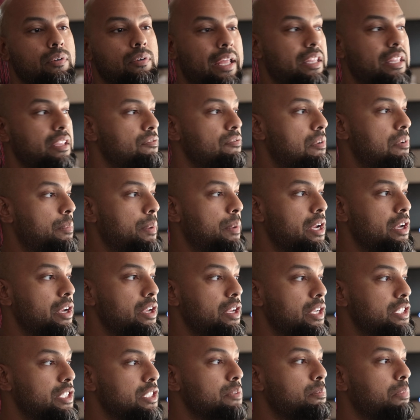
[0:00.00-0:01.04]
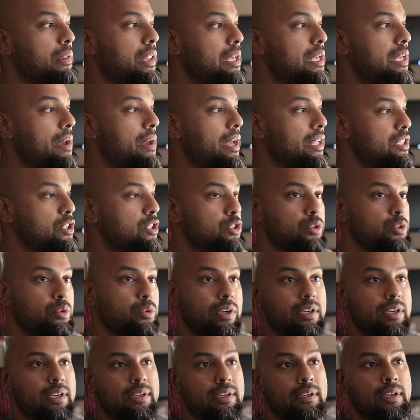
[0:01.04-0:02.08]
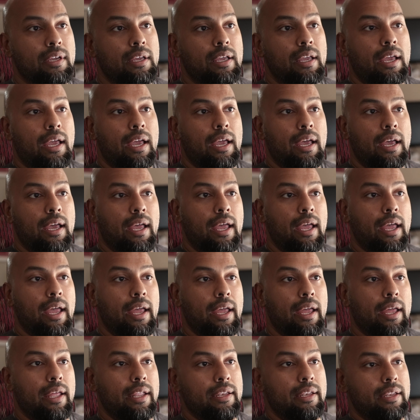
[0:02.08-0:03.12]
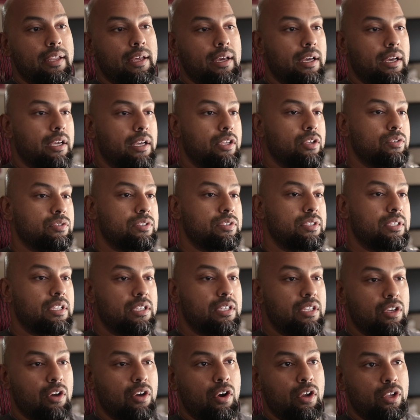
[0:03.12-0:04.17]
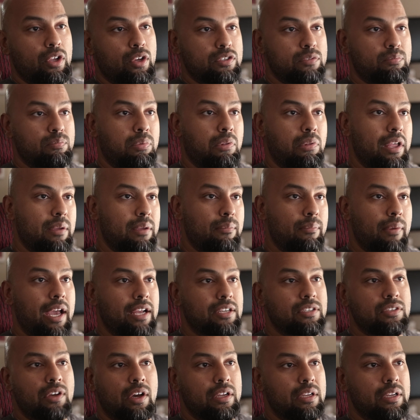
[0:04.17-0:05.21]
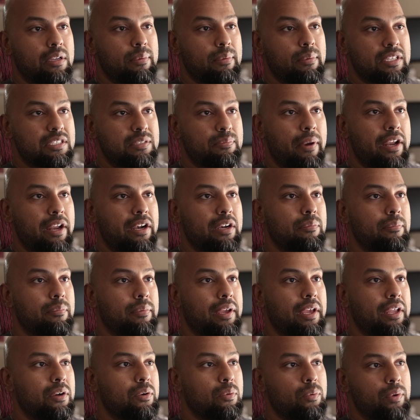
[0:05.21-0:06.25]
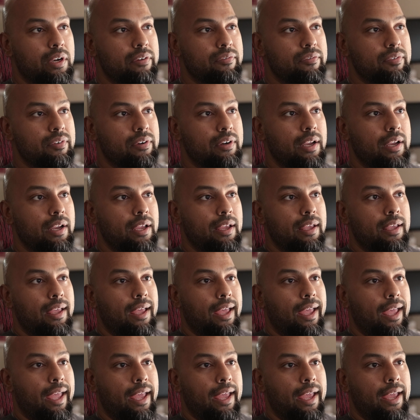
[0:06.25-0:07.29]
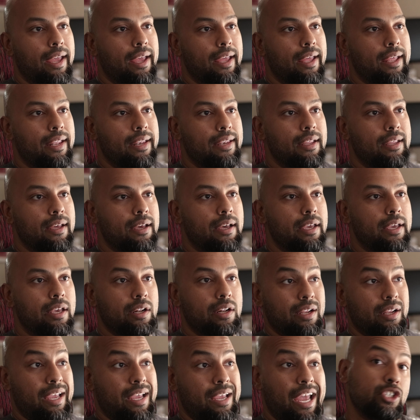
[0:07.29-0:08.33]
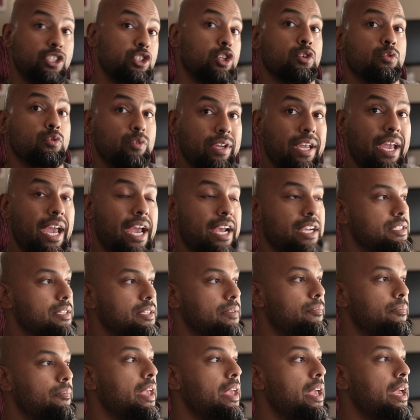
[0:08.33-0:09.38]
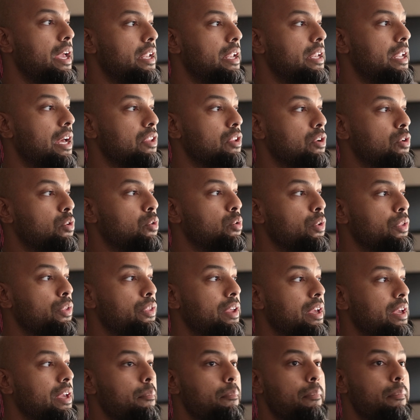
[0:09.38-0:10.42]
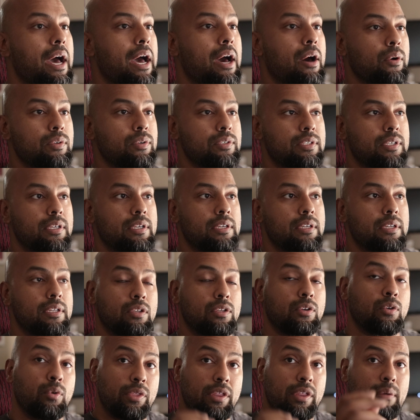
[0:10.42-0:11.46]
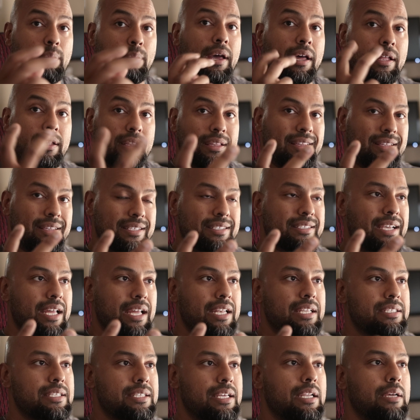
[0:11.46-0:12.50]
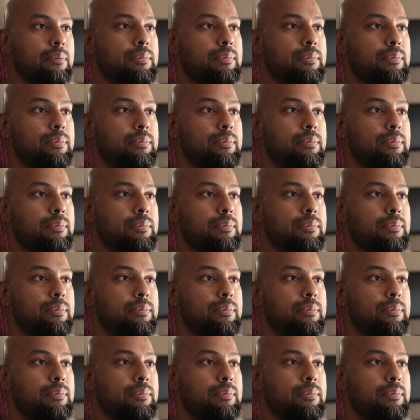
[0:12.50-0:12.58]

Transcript: and then from here, you just play back the short, Although he only and had uh, you'll see second, that the audio is playing Peter back, talking about Spider-Man or whatever, and uh, it'll catch your reaction. Now, the cool thing about the cool thing about this kind of setup